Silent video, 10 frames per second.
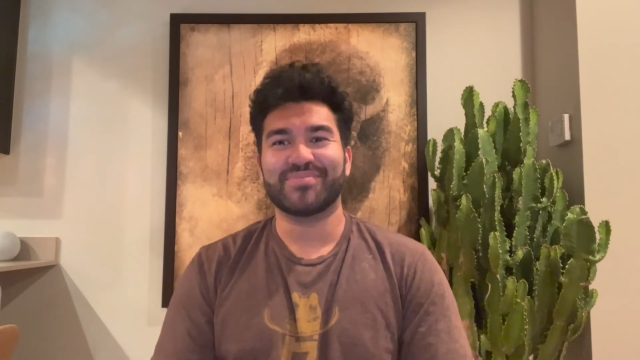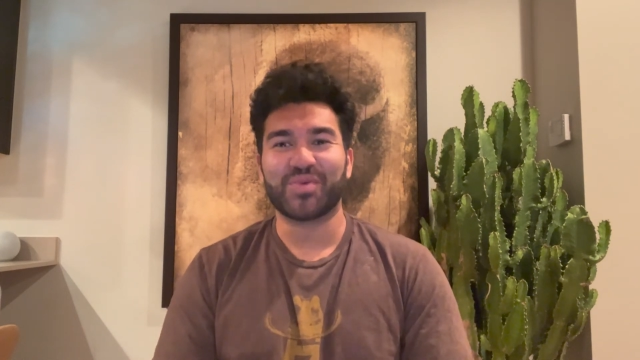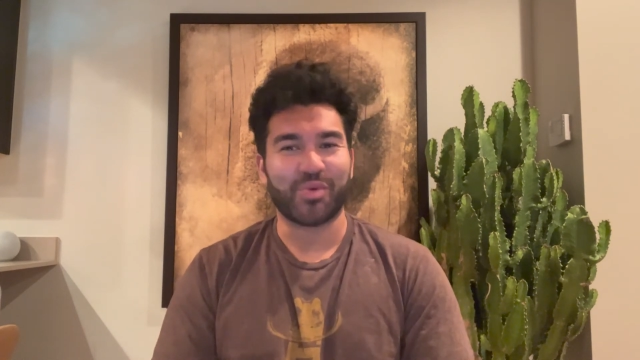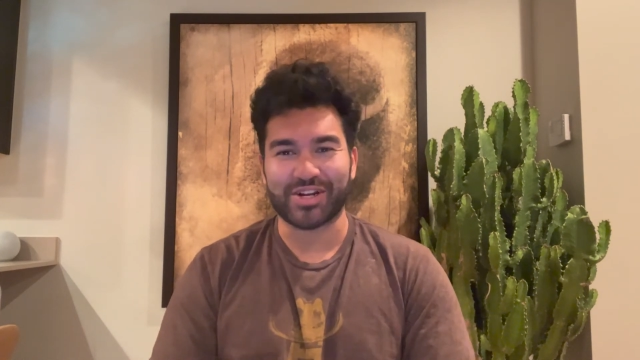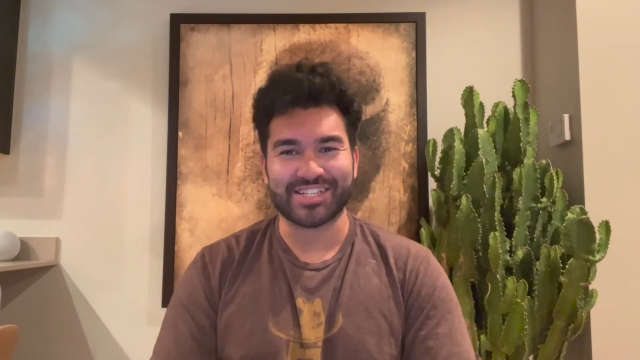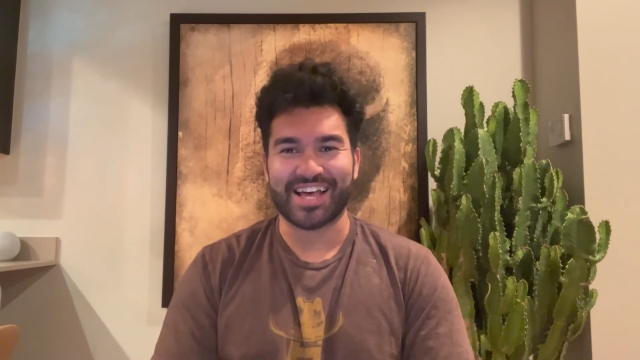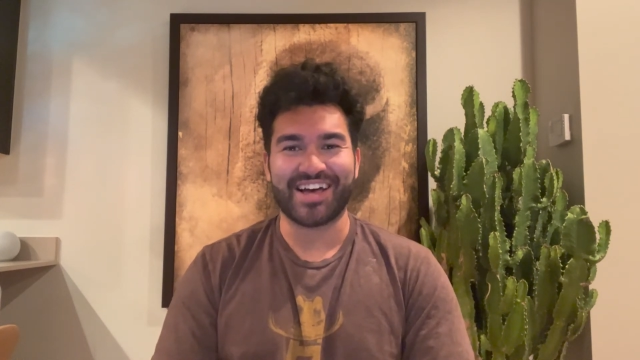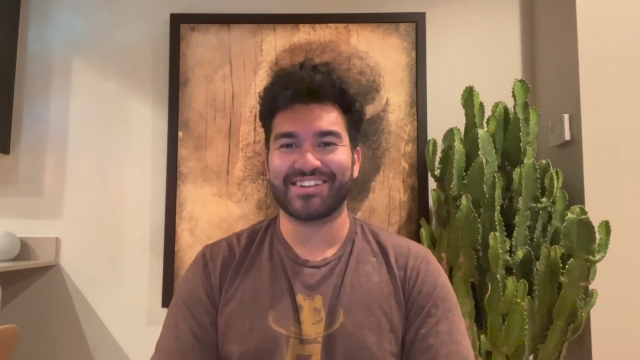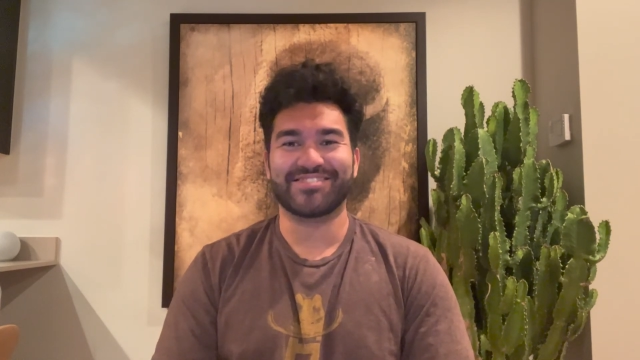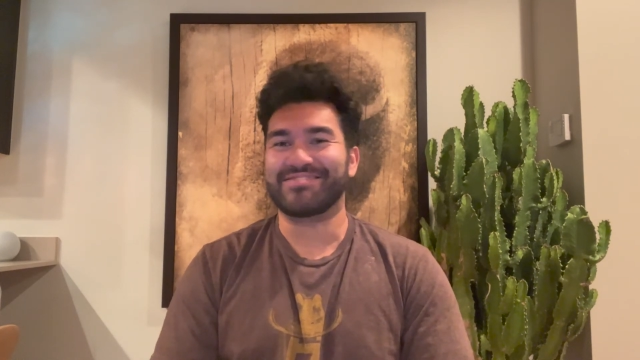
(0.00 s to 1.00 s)
What is
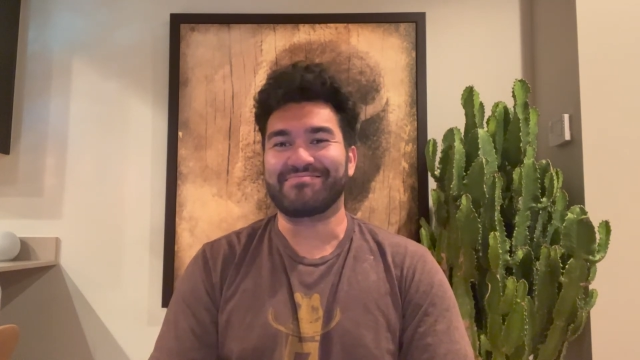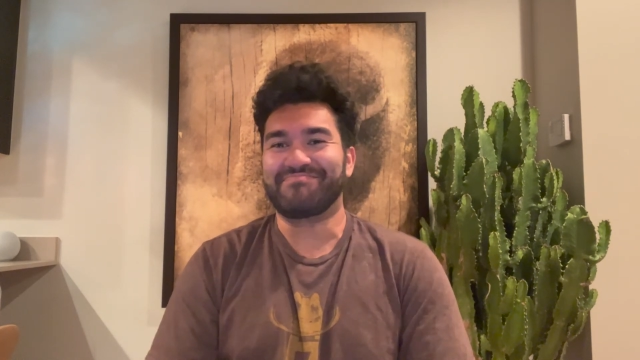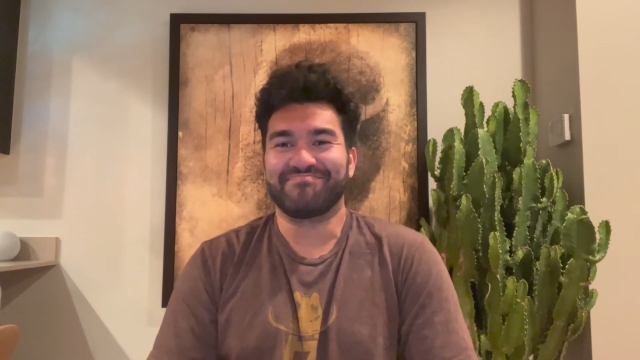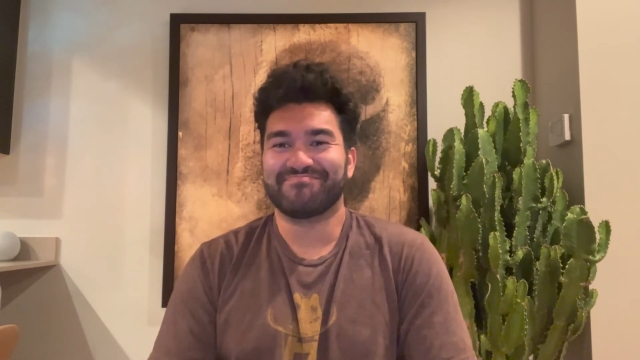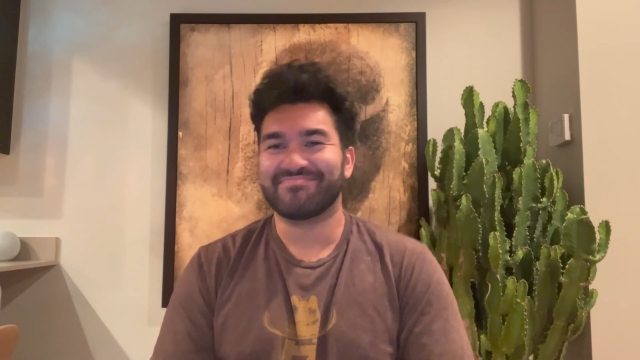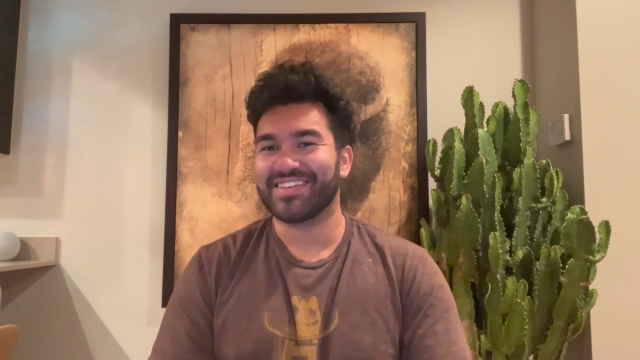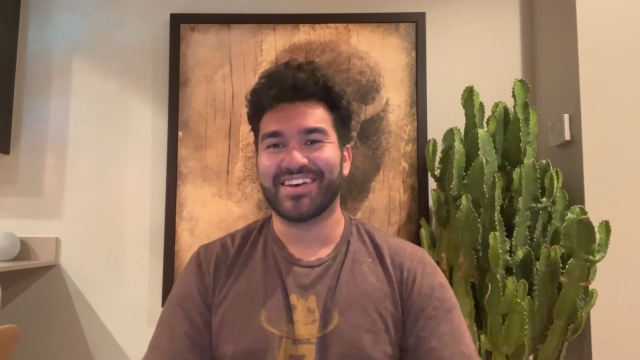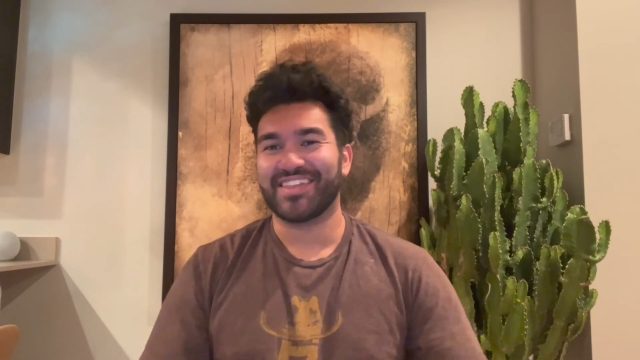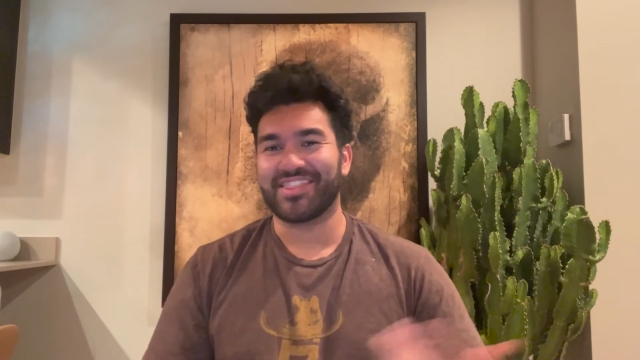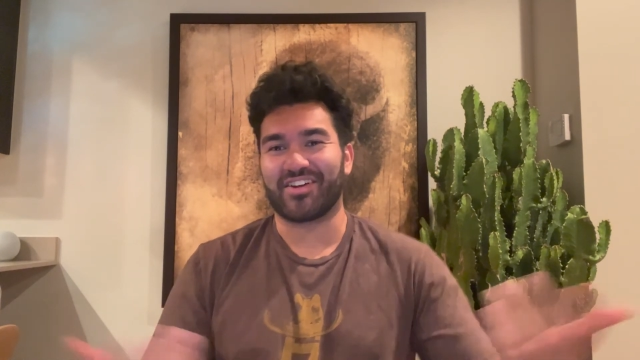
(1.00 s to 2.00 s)
that?
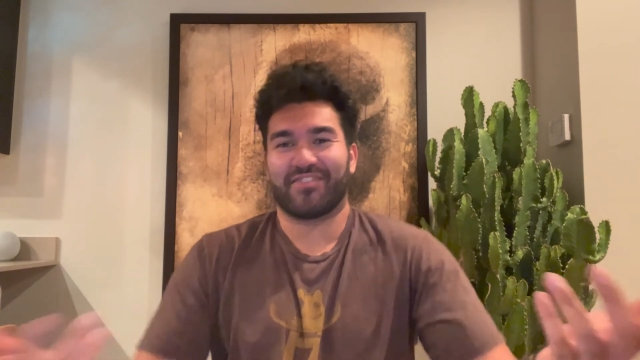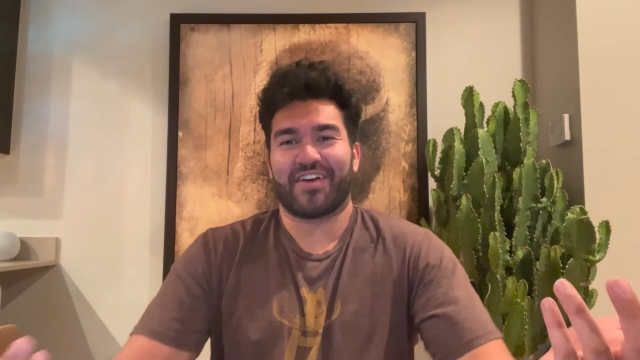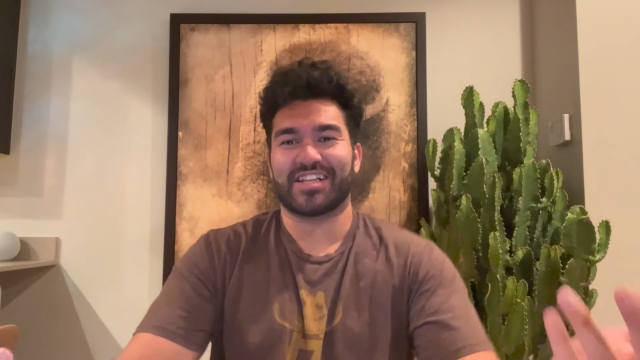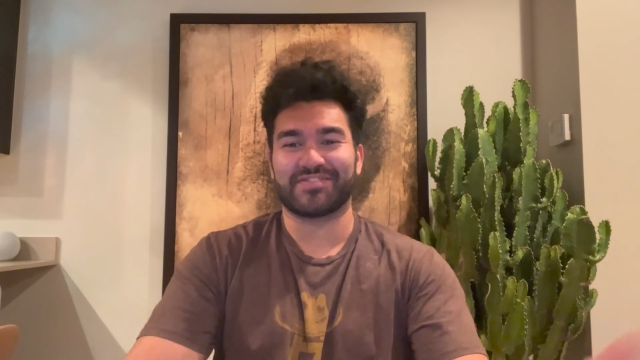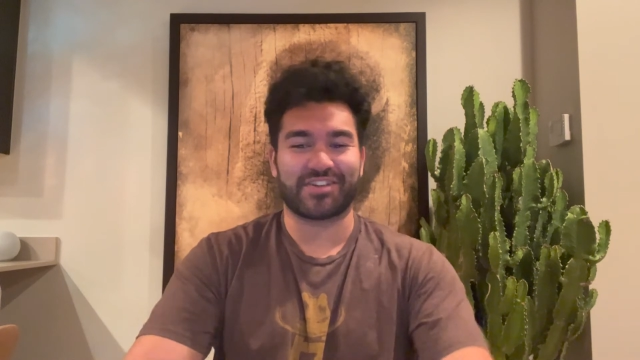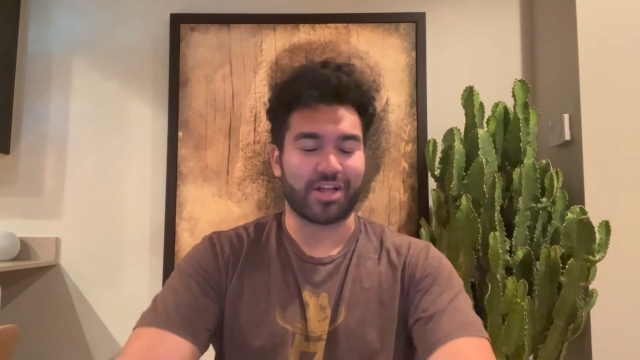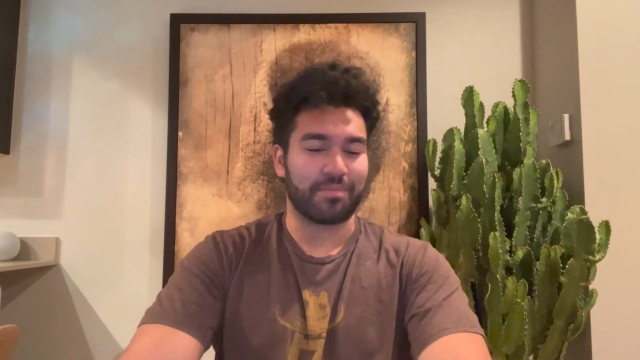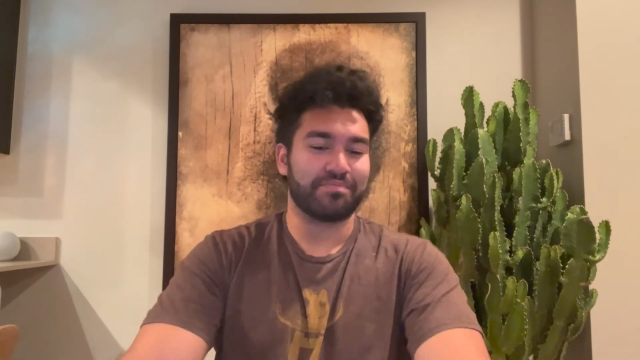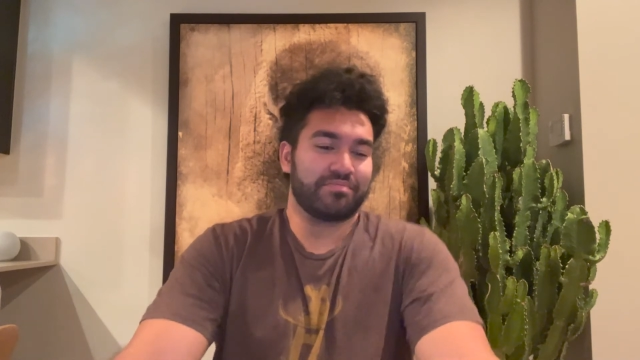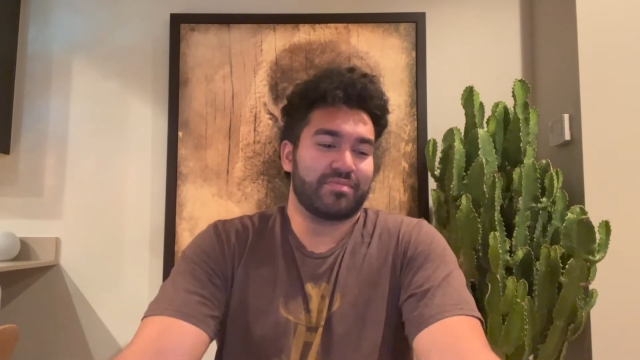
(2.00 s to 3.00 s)
They're the fans of a
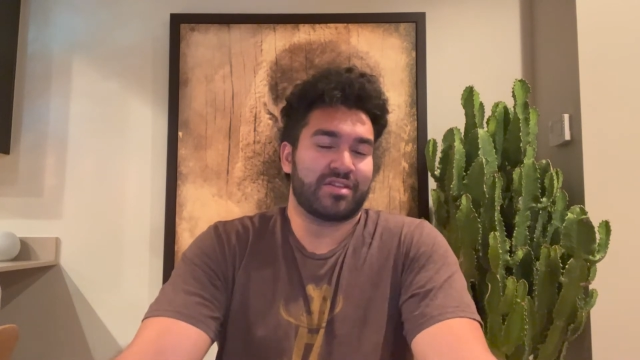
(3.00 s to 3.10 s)
club.